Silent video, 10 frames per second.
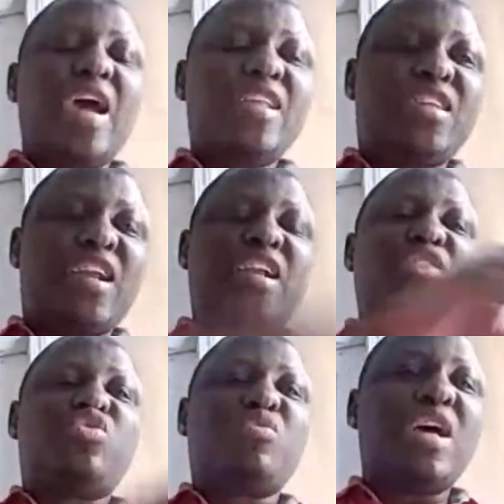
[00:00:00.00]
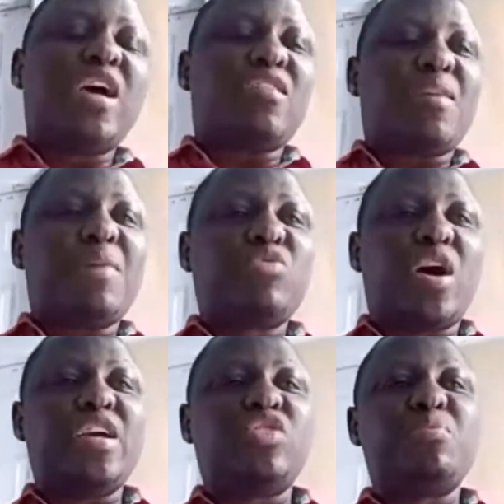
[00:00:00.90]
entering into
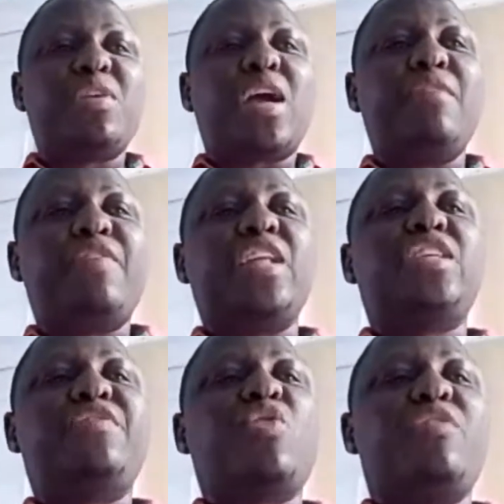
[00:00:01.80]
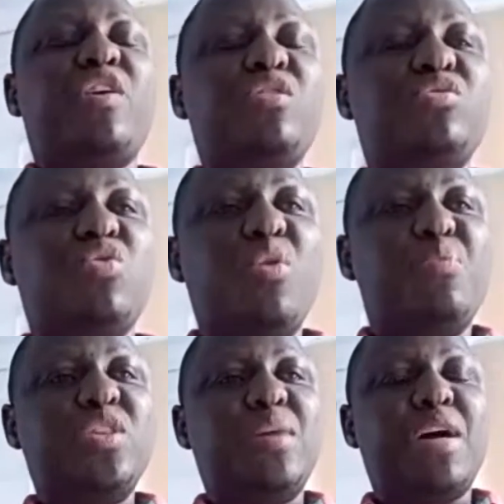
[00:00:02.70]
Ramadan, it will become very difficult for you to
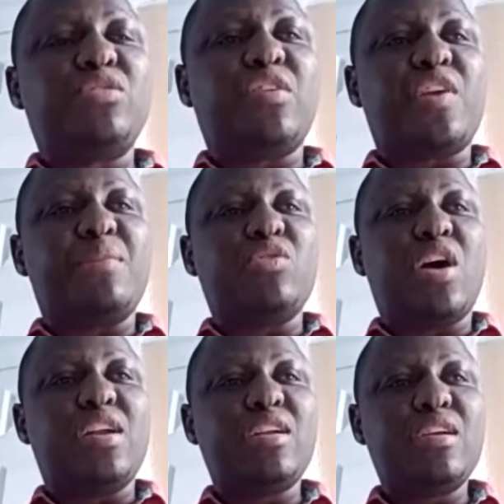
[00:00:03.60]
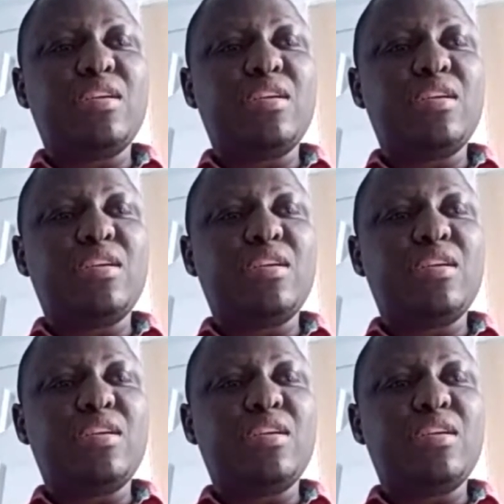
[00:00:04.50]
cope with the month of Ramadan.